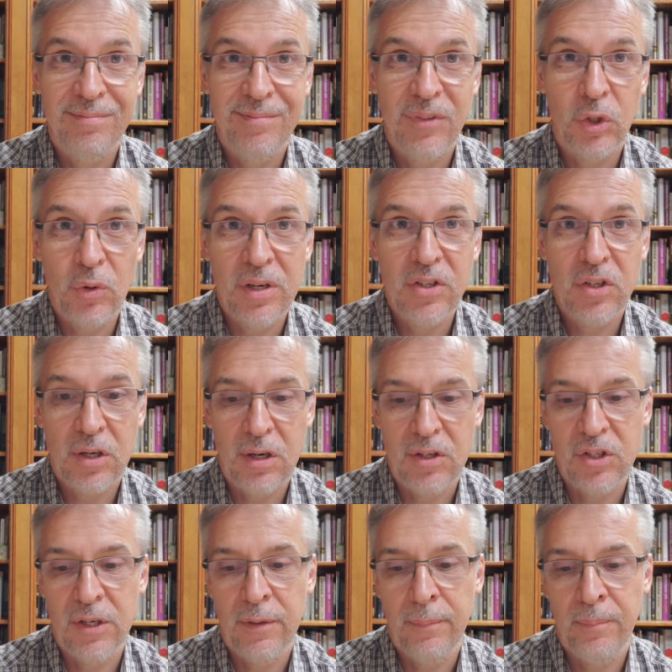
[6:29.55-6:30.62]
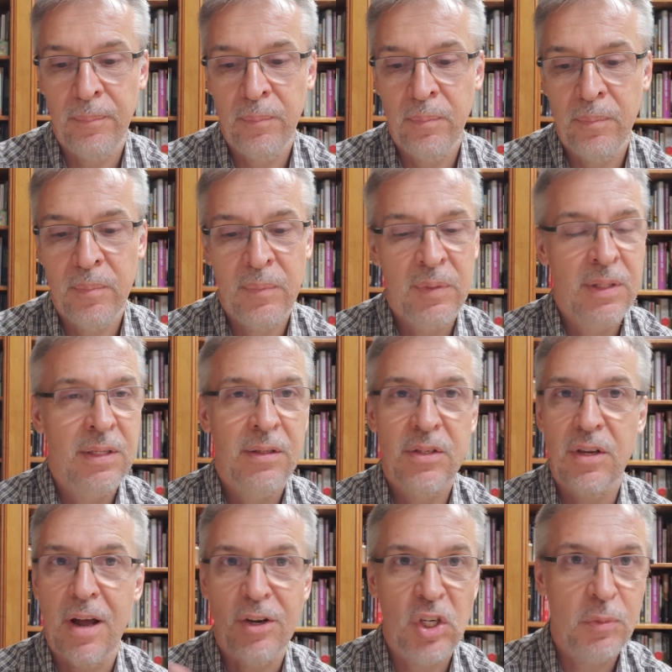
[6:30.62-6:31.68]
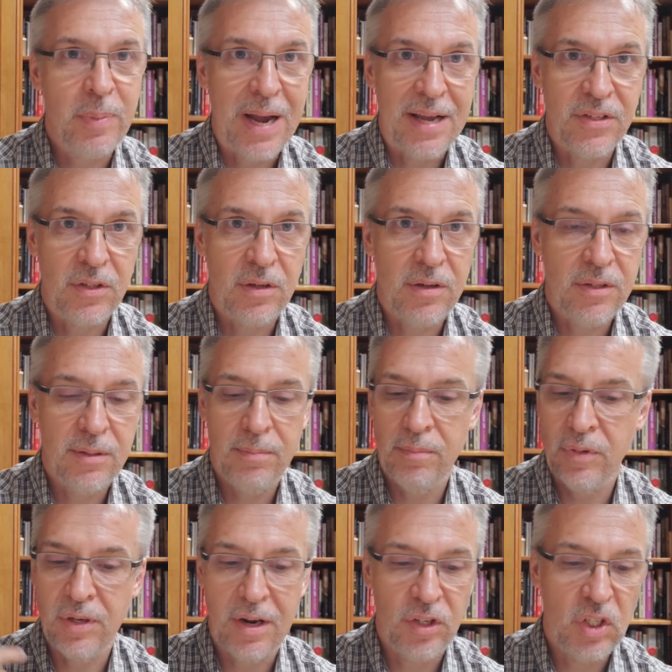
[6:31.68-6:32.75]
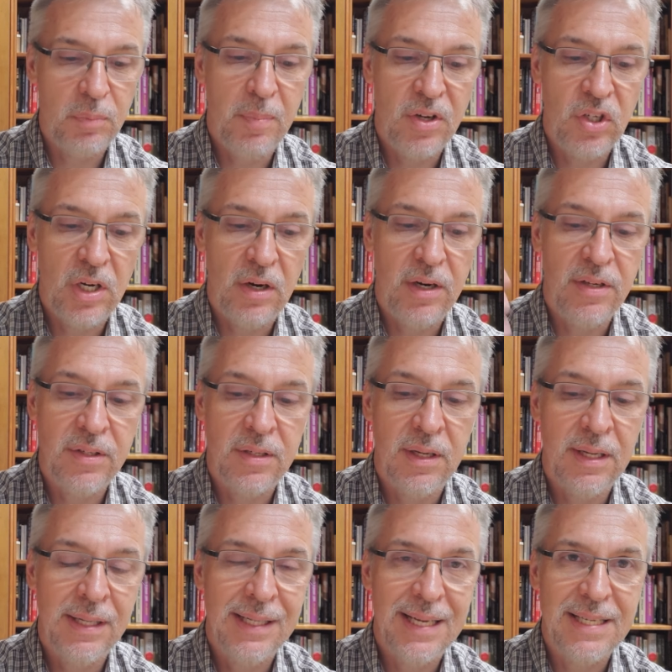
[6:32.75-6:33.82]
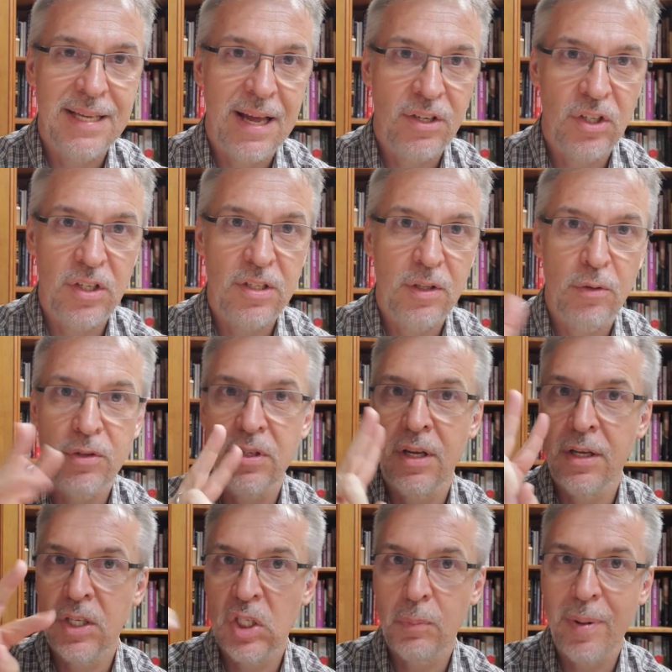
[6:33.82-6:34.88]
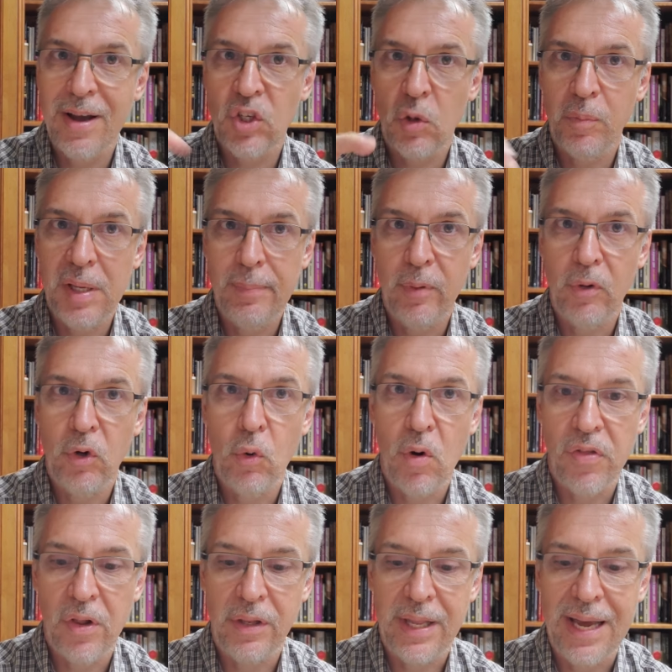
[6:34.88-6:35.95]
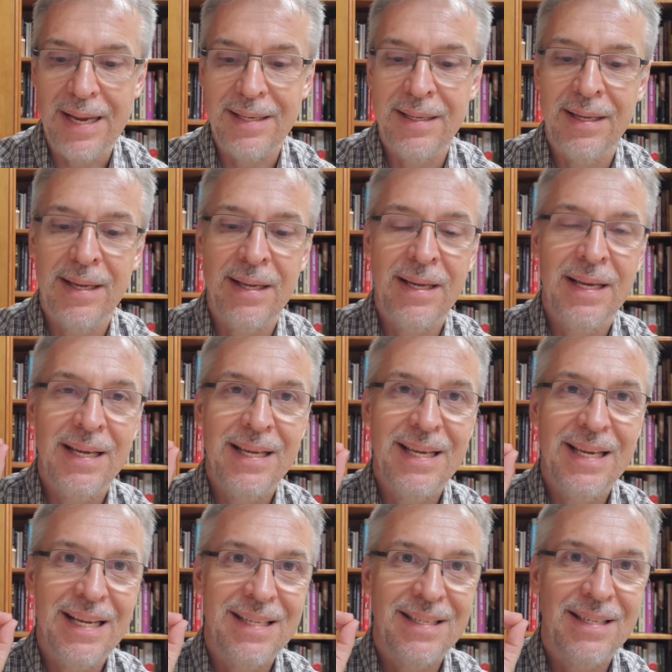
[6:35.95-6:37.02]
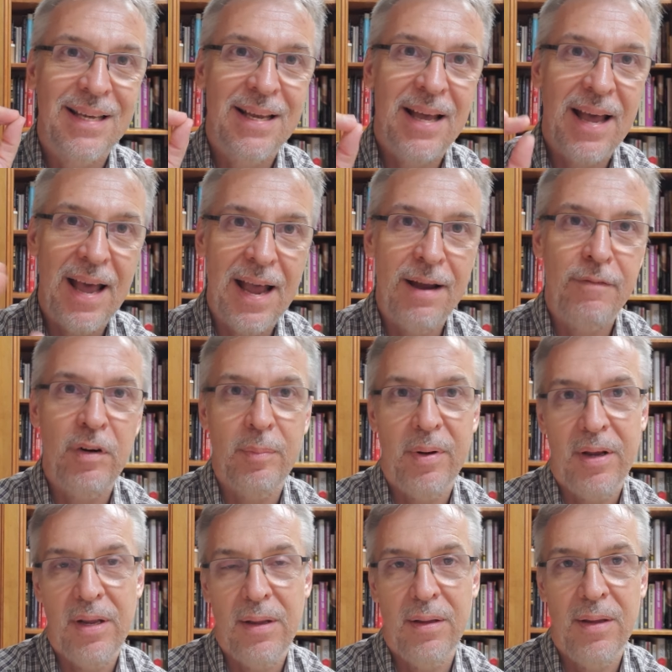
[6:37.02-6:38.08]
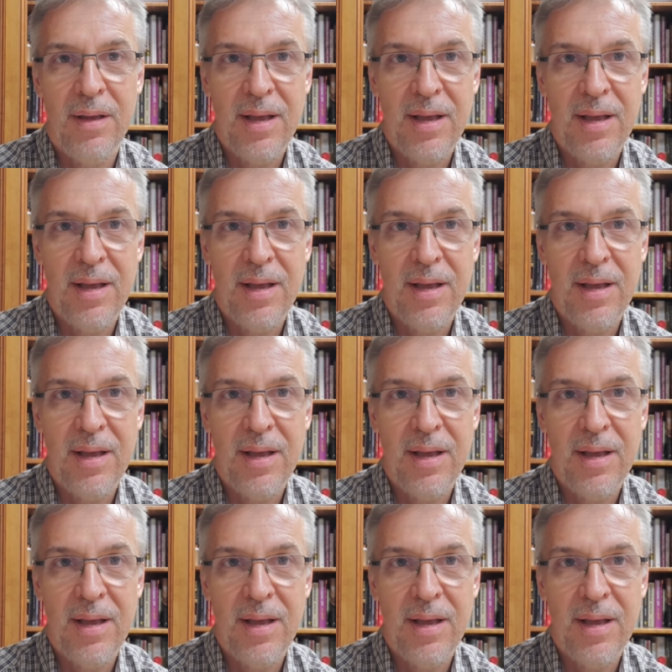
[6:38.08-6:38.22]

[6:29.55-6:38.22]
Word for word: Through his church. It's not just pastors, it's not just missionaries, it's not just those special people who are the light, it's everybody.